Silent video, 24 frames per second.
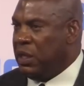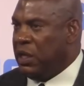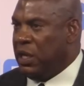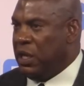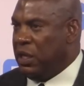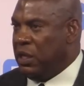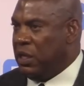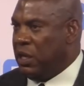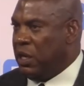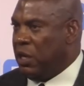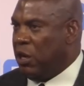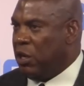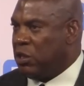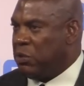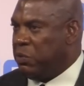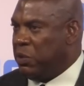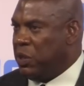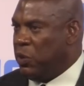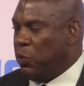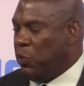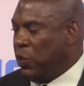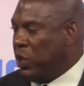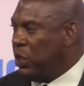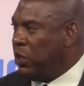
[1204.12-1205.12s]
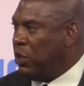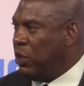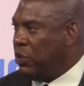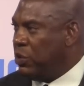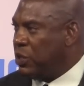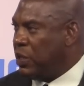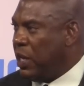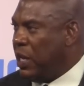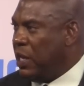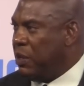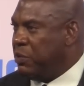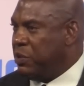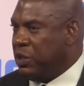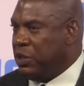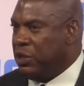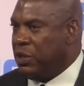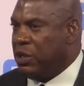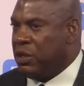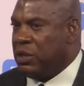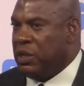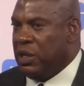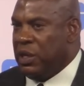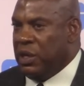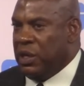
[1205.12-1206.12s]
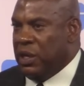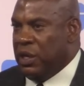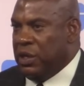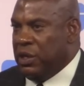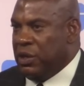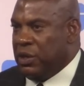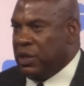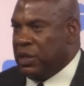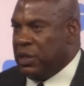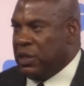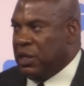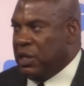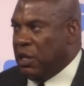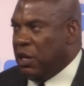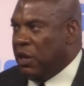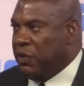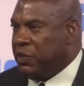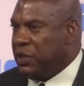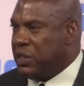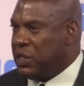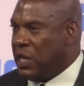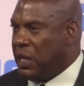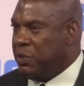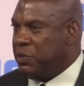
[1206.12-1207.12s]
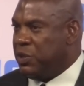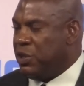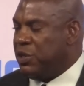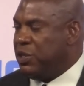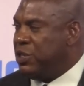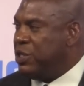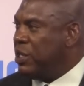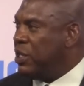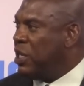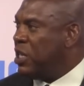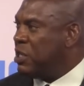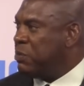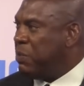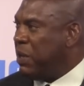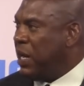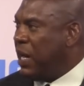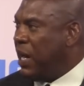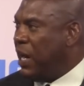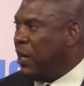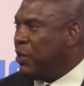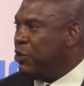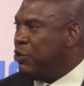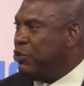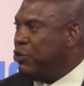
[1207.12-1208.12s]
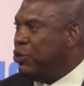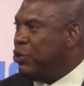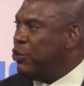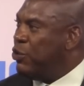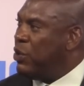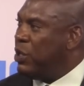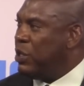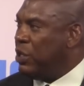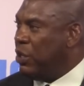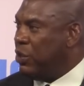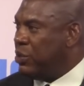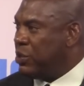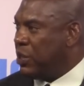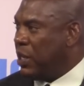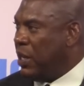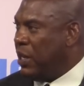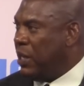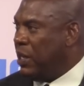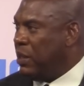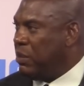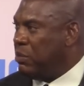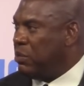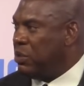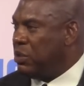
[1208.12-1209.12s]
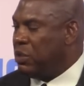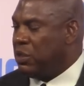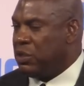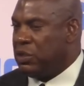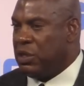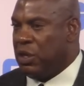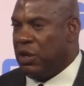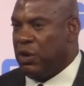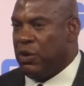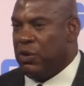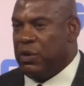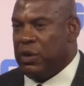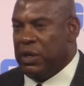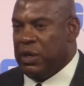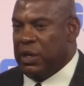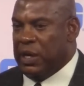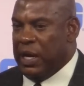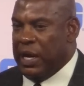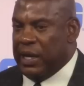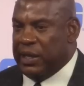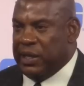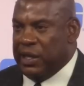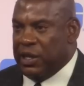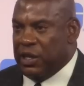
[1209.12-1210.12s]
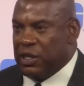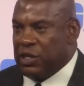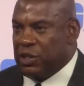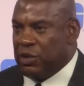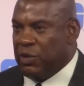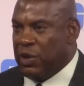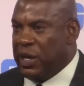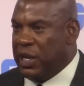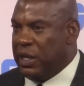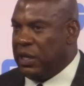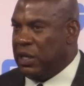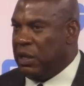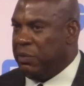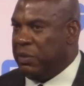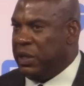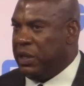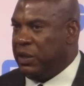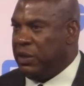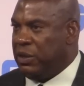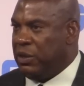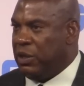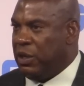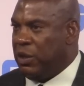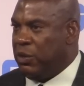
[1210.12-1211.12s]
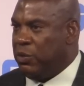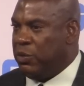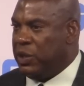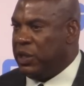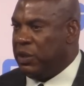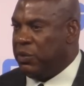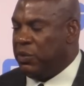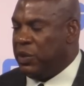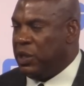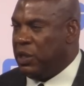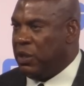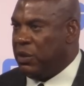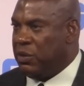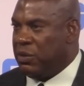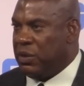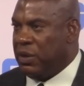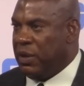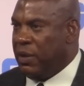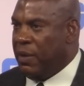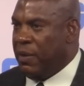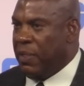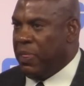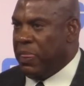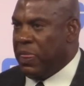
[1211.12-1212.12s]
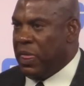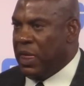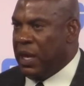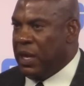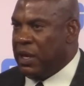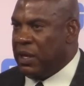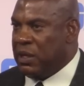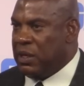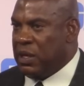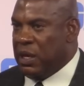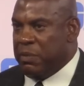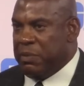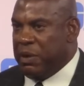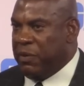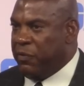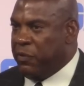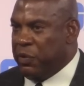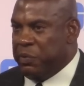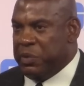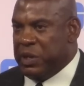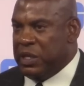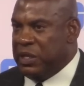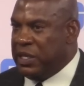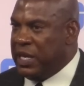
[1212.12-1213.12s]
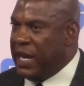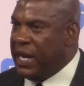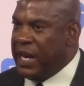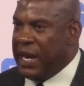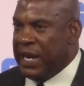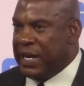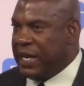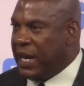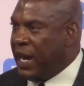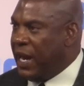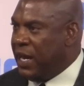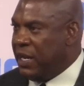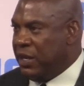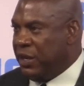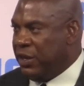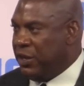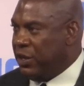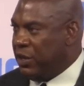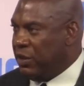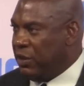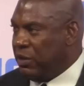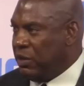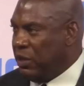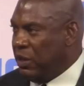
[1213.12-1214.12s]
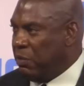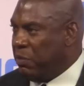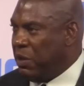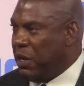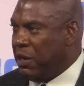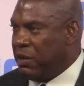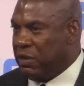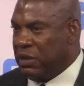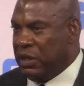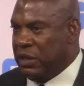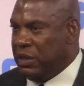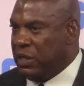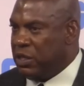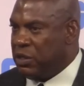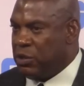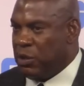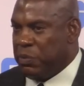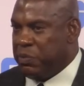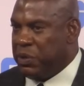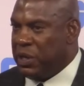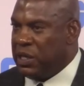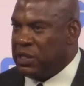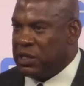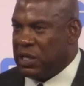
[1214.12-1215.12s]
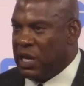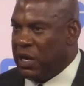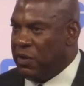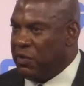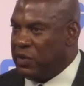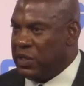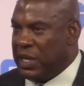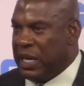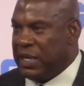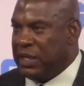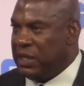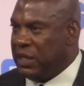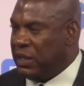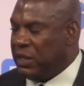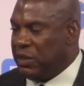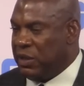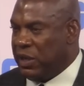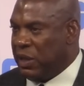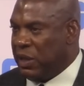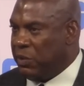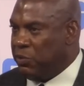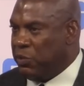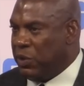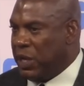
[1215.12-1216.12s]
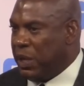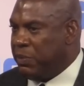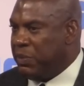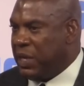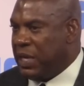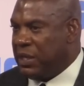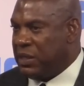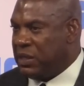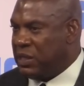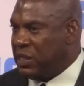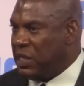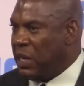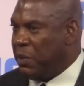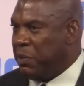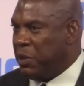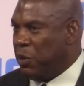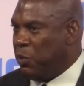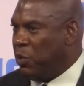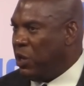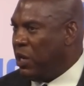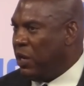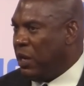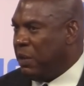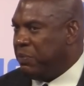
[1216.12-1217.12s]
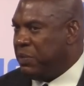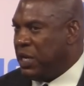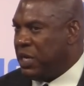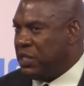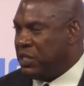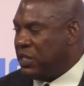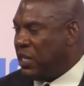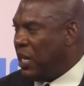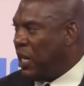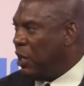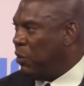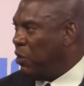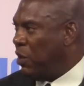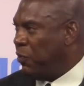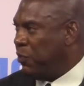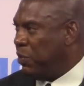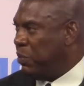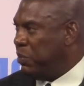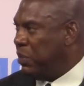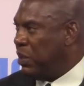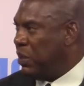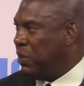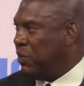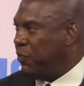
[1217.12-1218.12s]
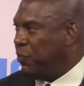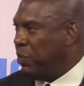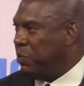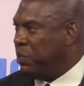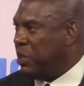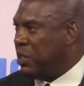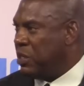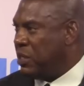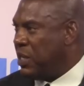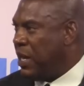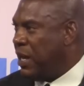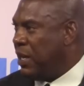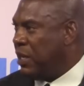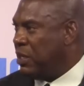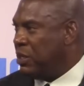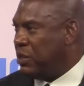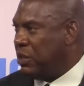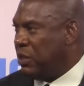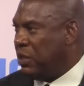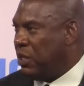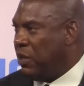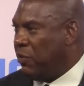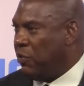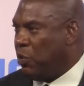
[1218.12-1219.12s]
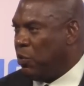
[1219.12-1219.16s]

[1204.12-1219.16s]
and to ultimately win those games. And you're and you're oftentimes you're judged by how you are doing those games. So I think it's great. I mean, you know, we, we don't. I mean, from the day I got here in my initial press conference, I, I'm not stepping away. I'm not shying away from the from the challenge of the